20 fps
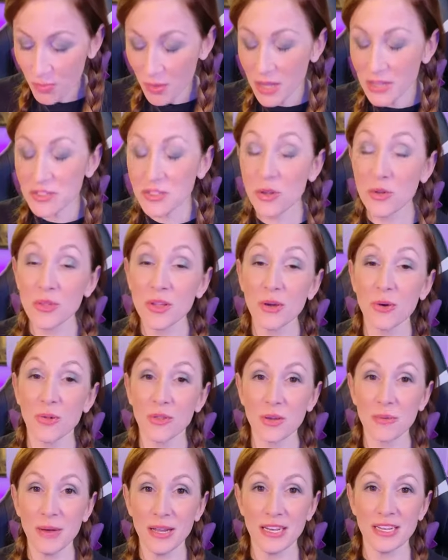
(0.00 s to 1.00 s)
So the only
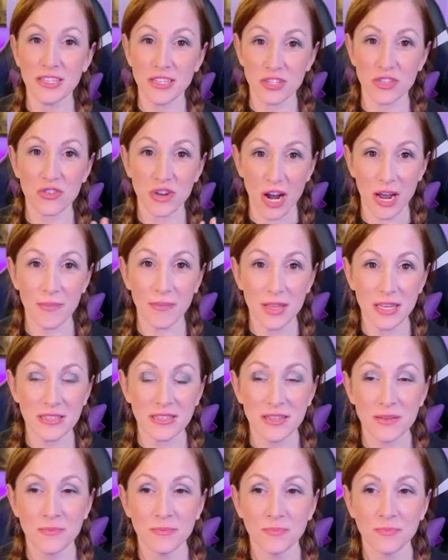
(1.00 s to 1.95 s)
way to describe this